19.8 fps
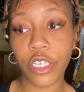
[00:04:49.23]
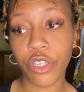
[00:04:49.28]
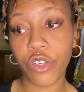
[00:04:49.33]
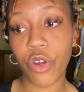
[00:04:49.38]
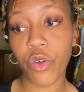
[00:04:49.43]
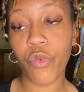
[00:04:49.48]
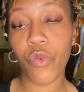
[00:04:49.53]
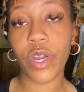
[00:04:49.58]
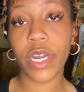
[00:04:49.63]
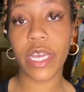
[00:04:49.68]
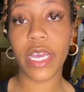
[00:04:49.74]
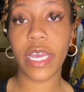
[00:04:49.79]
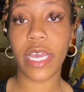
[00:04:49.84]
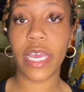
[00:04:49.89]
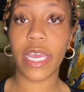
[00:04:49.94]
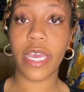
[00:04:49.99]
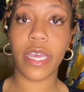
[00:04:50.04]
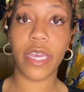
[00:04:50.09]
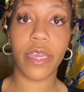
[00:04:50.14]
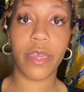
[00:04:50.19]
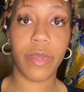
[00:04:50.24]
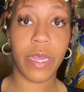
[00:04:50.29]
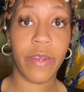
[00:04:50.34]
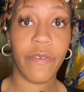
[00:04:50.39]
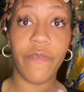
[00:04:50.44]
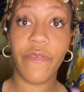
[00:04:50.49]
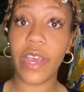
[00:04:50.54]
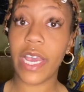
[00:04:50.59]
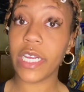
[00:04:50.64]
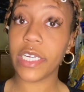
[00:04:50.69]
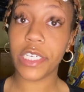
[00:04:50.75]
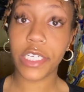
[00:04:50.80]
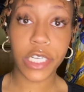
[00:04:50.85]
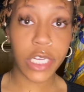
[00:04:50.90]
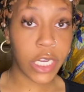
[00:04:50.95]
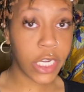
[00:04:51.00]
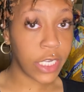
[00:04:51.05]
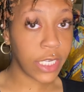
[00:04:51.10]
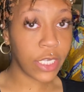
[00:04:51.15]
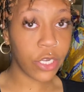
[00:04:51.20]
You don't want to get
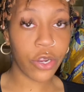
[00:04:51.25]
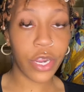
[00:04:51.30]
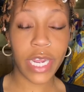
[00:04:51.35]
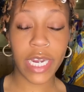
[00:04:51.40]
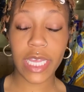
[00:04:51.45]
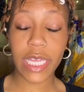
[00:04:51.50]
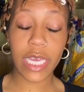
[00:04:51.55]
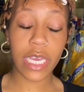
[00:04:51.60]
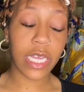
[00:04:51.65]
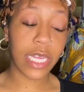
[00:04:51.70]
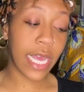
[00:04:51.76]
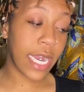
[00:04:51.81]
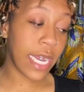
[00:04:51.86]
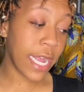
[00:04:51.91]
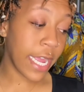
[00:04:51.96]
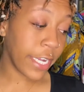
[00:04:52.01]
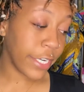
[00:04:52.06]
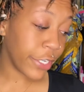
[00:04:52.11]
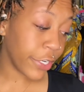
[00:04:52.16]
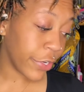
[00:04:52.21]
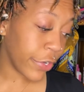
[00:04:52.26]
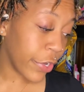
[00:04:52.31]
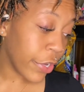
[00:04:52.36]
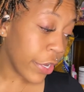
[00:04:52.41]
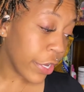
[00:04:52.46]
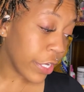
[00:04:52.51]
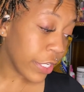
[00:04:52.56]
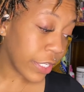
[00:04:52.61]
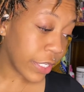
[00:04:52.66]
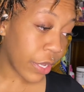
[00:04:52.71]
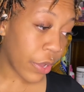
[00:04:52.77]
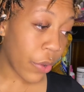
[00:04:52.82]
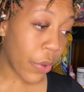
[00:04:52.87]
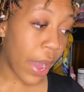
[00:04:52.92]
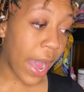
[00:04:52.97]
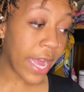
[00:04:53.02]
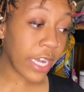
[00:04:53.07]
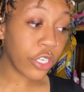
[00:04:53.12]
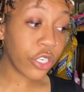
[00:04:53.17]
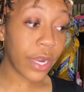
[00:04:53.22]
infections or anything of that nature. So
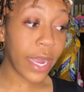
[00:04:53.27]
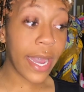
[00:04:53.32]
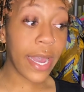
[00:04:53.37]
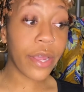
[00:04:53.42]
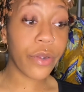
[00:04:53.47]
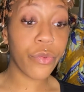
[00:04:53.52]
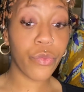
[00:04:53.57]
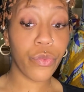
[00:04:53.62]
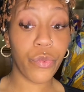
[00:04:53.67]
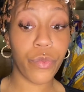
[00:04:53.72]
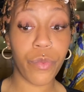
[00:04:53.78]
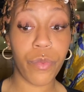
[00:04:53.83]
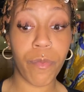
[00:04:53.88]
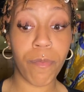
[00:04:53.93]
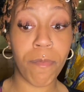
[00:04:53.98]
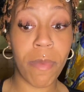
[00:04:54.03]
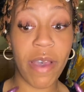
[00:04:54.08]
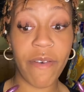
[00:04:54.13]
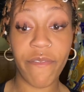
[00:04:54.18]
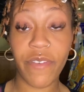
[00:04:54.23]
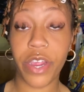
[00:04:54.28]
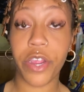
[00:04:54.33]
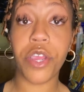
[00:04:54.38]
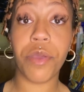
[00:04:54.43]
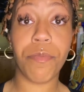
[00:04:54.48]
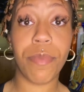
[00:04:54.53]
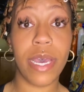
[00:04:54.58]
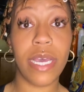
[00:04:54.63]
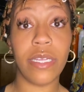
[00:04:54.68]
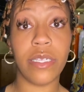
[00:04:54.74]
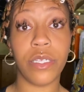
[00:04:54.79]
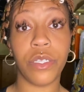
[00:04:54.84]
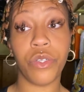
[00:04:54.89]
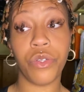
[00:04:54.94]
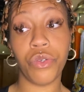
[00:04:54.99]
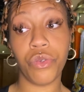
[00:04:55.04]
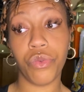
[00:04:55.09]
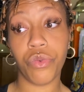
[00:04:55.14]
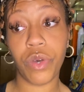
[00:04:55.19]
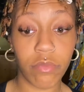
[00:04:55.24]
I tried my very best
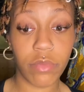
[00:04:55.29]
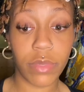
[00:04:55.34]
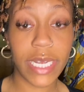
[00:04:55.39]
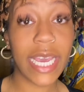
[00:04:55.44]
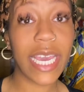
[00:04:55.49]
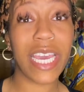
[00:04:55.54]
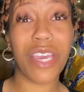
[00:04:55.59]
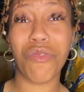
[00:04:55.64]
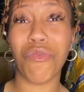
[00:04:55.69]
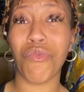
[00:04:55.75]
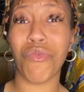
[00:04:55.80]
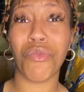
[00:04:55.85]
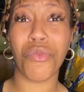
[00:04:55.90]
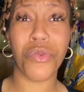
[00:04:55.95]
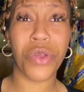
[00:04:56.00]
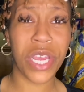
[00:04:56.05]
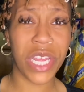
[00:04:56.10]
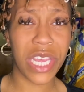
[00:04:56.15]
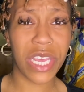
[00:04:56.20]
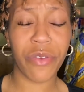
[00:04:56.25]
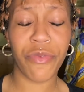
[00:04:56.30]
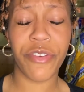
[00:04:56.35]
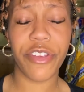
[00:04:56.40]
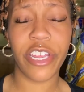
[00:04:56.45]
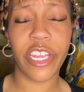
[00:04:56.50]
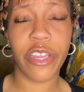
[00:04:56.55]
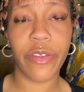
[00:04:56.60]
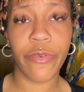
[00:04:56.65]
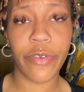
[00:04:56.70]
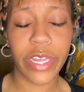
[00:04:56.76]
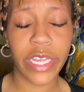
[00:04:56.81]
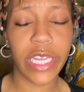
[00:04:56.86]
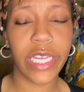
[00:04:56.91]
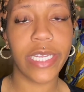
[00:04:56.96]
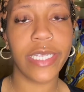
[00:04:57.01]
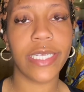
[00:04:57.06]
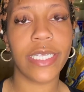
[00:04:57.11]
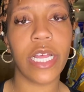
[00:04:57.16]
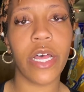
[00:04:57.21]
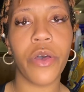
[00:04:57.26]
to take it really, really, really
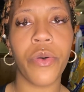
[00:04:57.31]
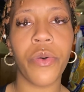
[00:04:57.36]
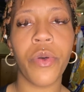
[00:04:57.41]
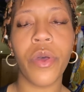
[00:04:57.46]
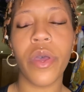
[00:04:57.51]
slow.